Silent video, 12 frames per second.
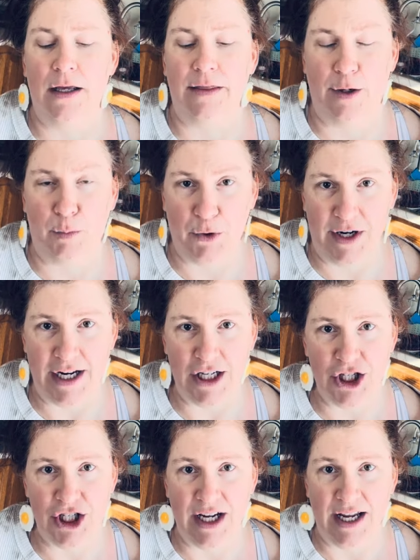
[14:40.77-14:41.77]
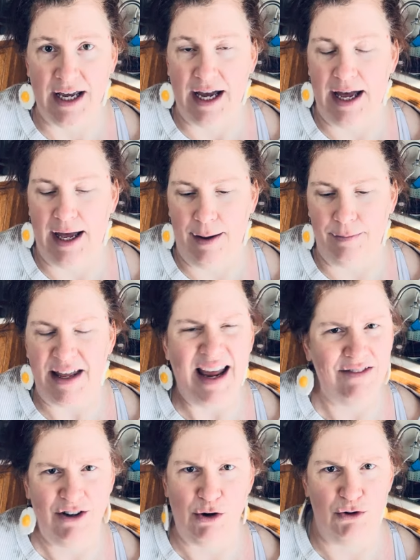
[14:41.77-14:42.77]
They're British. They
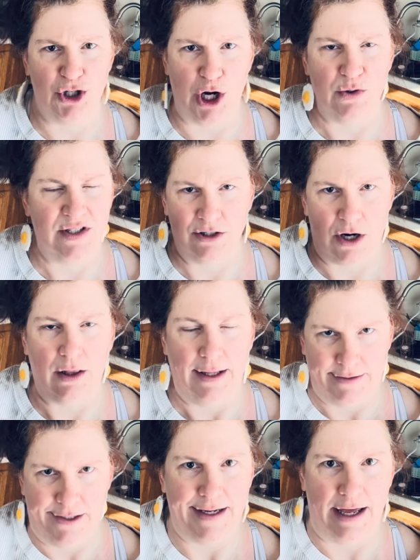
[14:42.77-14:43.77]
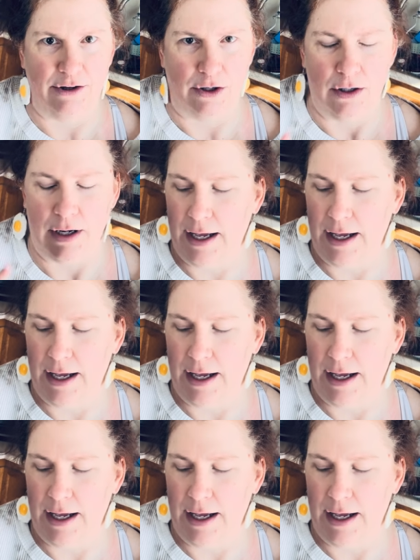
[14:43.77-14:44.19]
have their own shows. They're not like together.